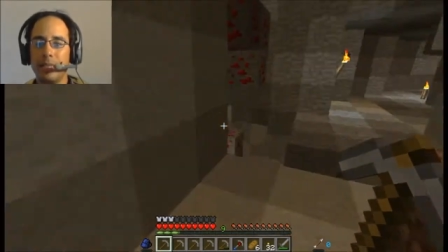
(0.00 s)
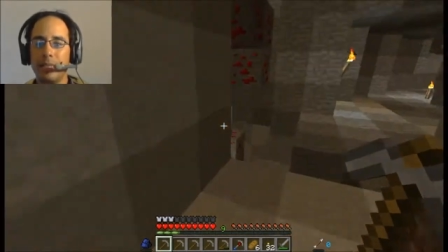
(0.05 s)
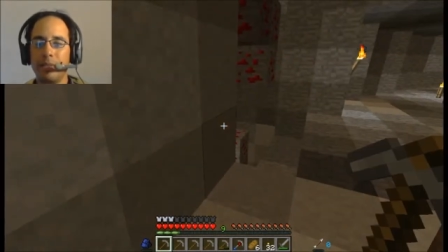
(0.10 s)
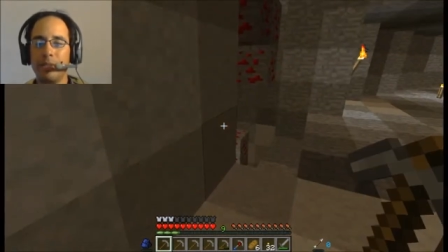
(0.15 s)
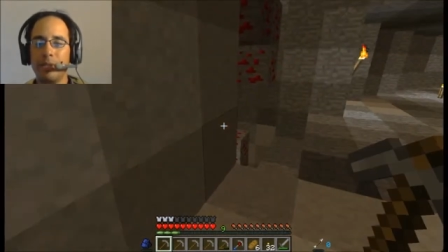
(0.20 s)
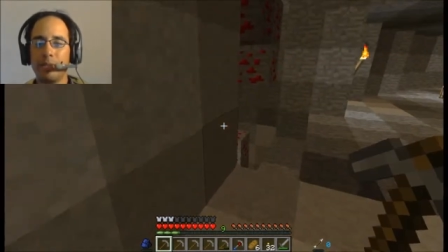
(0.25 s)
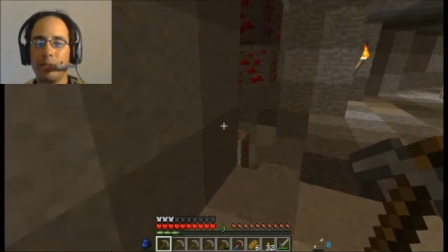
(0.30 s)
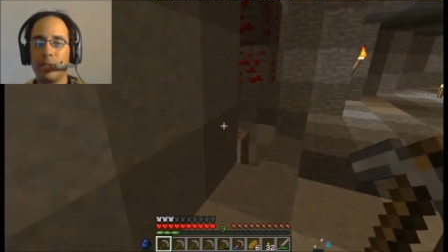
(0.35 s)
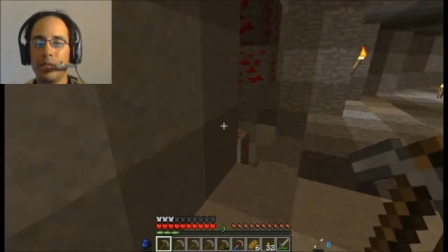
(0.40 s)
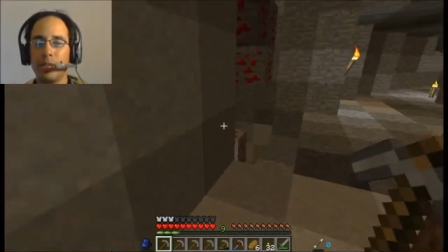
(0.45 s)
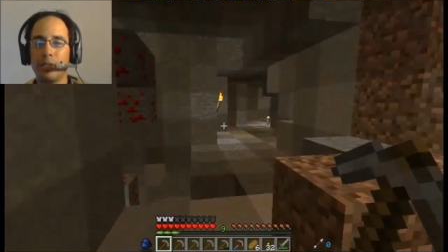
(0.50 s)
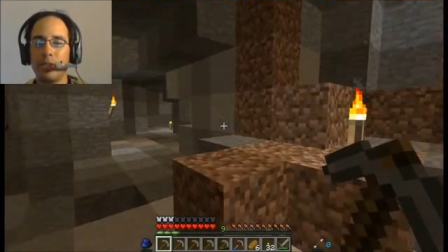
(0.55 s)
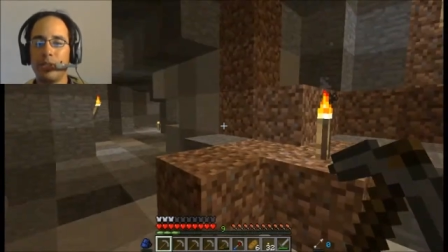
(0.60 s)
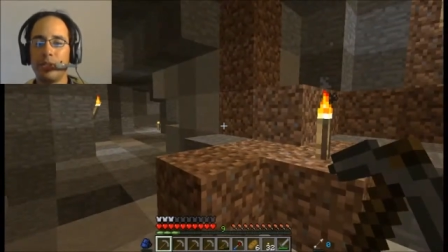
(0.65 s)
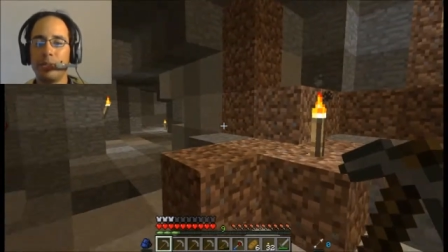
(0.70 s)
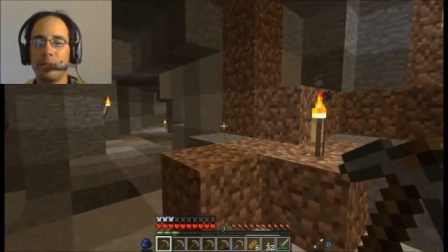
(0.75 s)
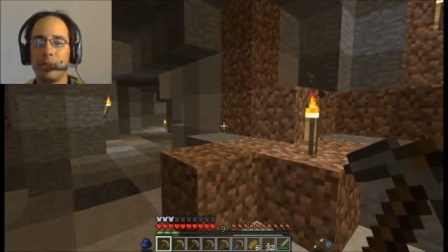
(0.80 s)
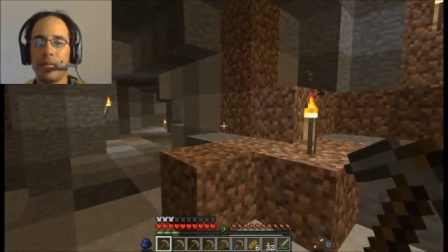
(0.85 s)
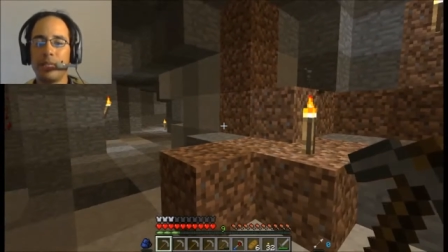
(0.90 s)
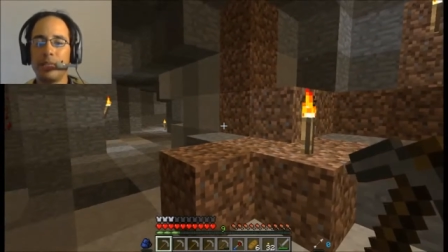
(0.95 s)
Uh, I felt
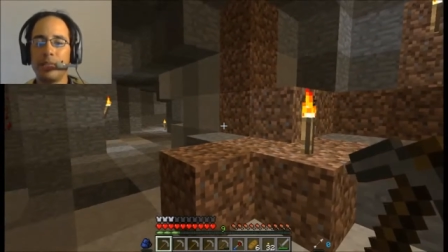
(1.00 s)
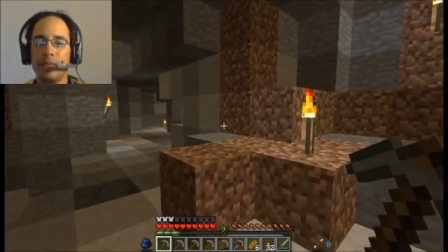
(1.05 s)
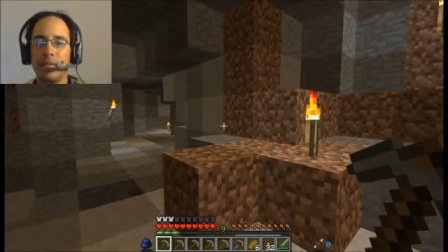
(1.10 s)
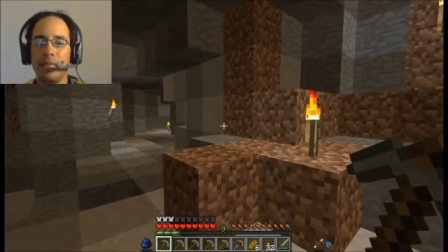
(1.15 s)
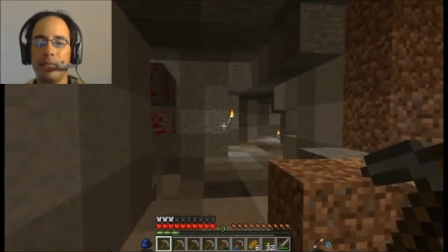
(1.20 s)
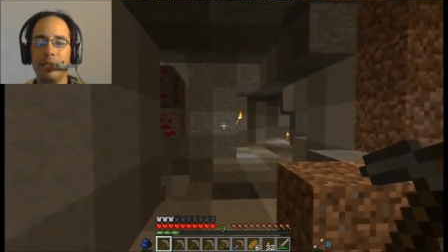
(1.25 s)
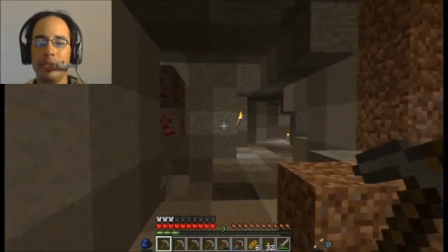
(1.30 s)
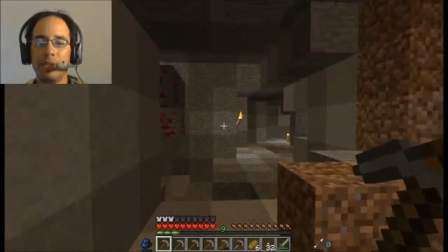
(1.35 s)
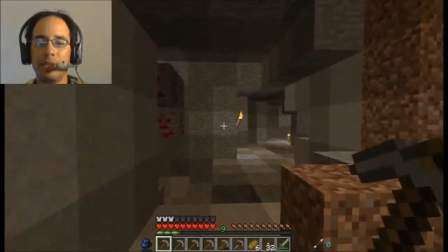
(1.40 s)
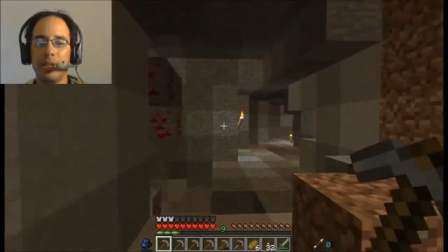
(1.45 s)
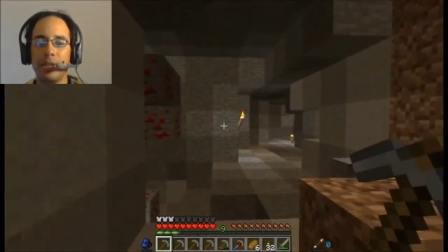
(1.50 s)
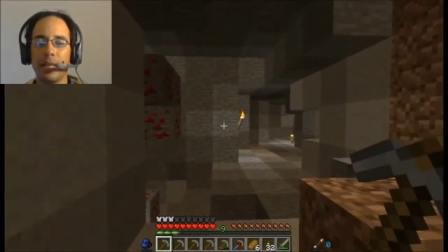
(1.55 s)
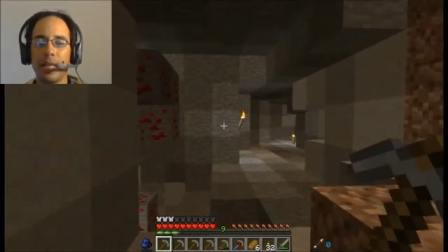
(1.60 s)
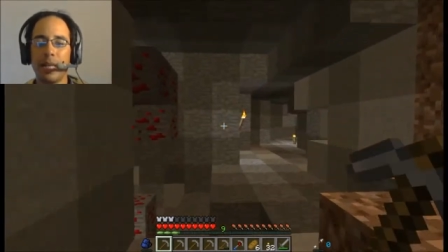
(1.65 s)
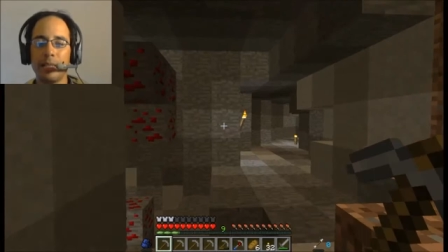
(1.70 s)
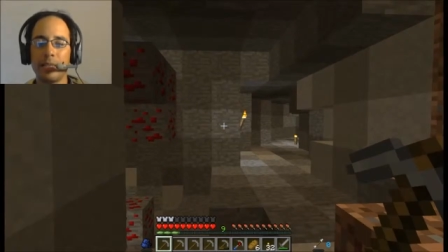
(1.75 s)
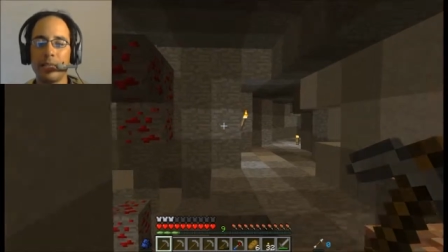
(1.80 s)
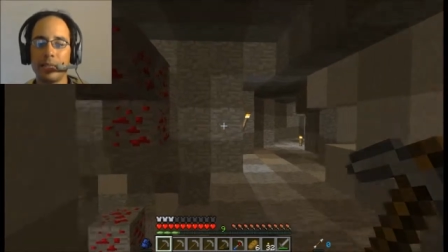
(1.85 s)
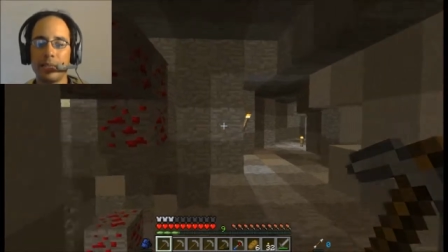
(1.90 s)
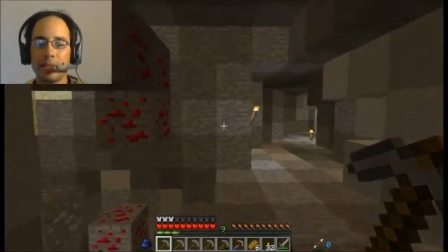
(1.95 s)
really good about it. I even
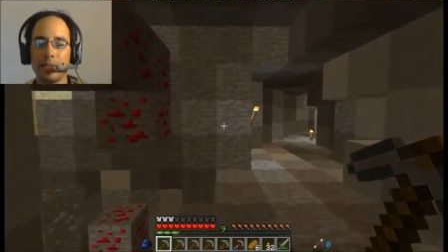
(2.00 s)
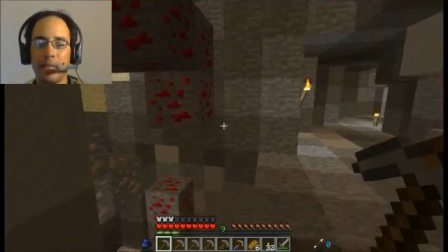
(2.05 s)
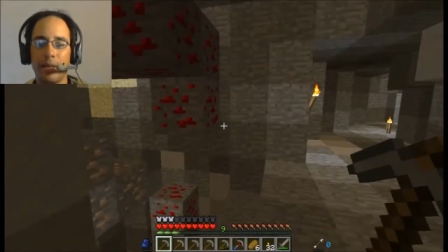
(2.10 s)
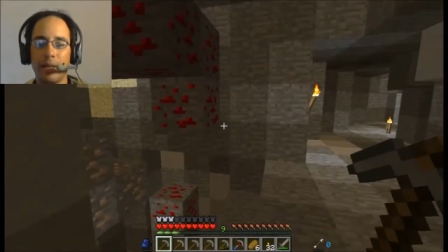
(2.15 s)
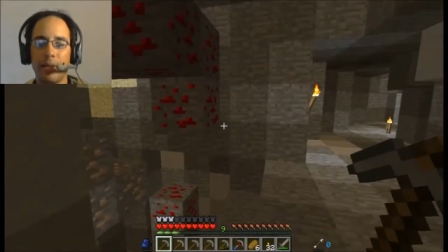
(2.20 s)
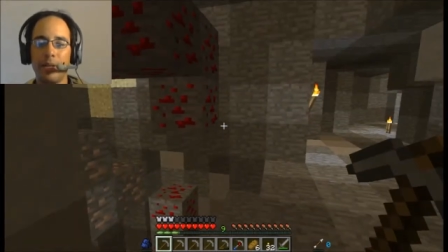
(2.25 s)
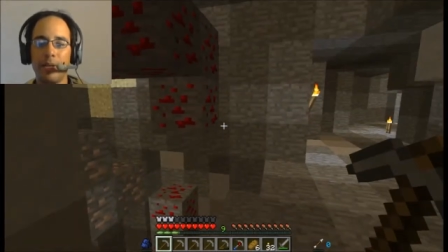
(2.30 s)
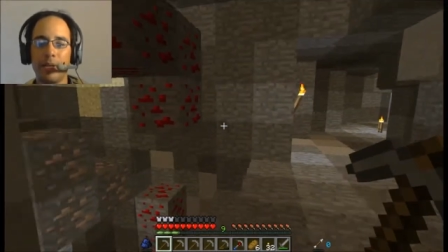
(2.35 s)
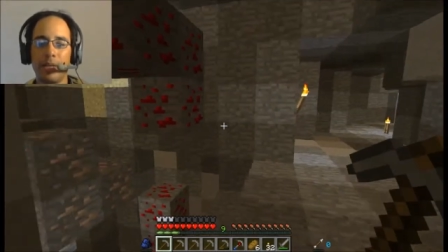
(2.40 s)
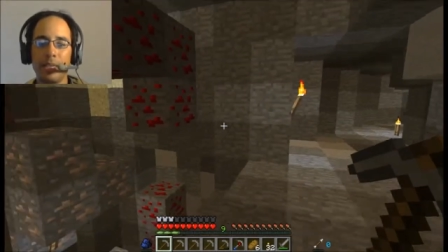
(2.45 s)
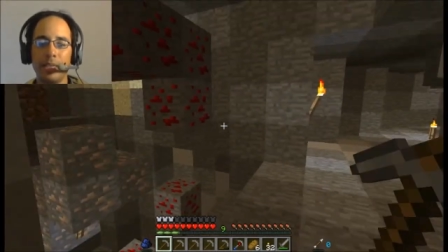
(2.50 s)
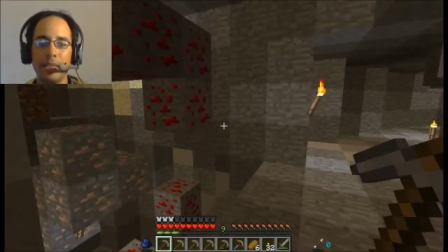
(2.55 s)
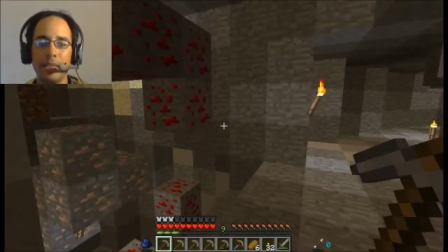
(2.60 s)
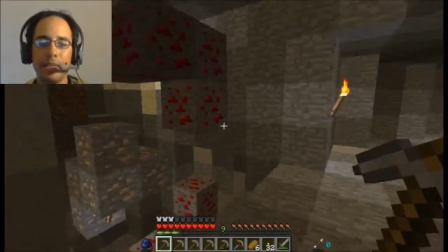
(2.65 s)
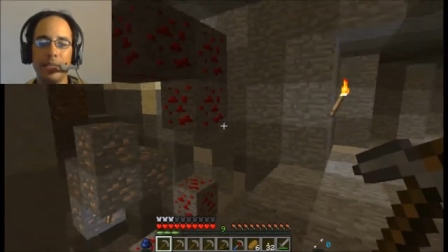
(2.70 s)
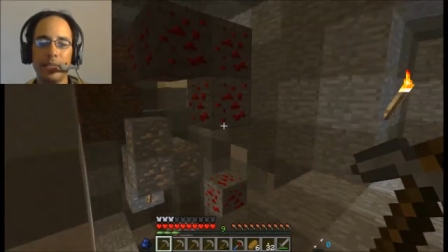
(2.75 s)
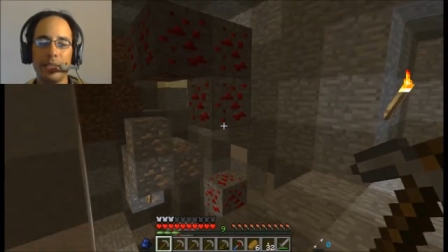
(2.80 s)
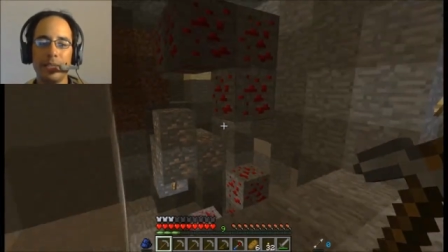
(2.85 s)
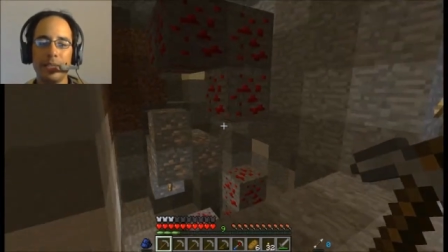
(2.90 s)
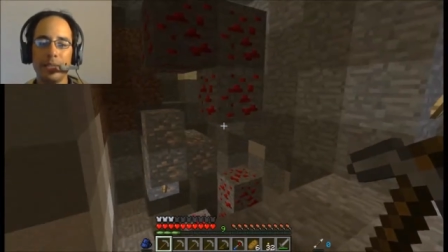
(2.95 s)
dug out this little area
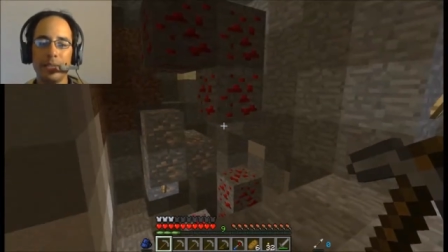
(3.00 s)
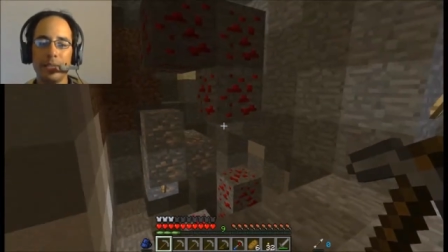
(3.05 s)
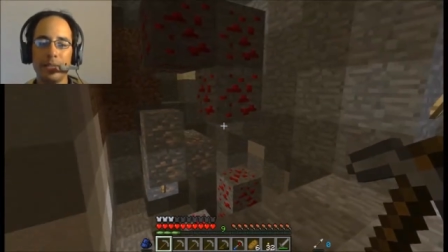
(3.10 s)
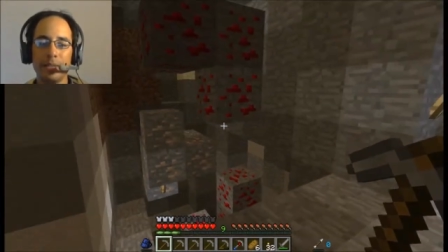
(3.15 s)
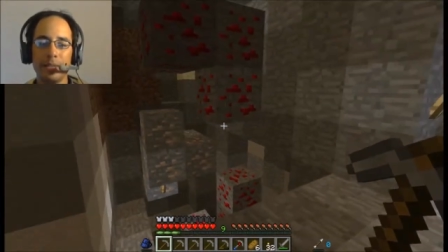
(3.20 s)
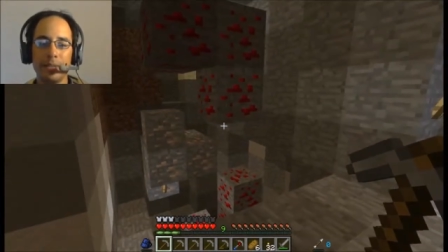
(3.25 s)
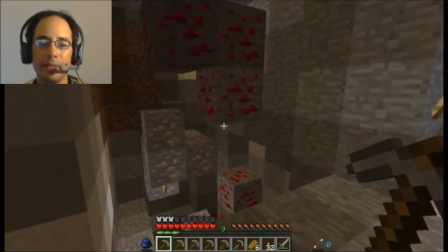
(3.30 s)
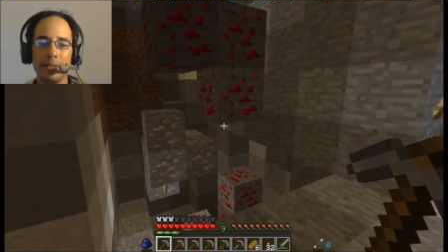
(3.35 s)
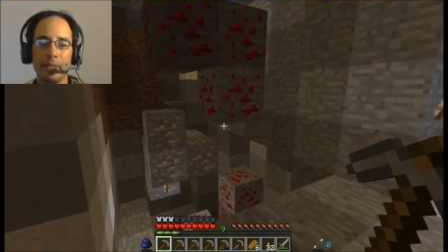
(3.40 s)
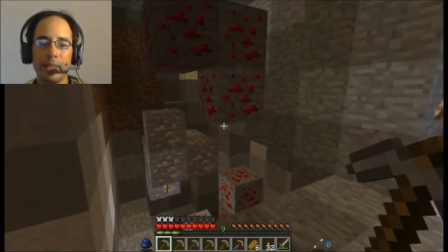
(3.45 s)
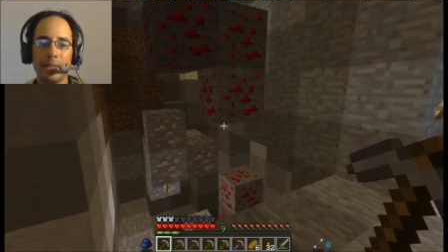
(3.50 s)
right here.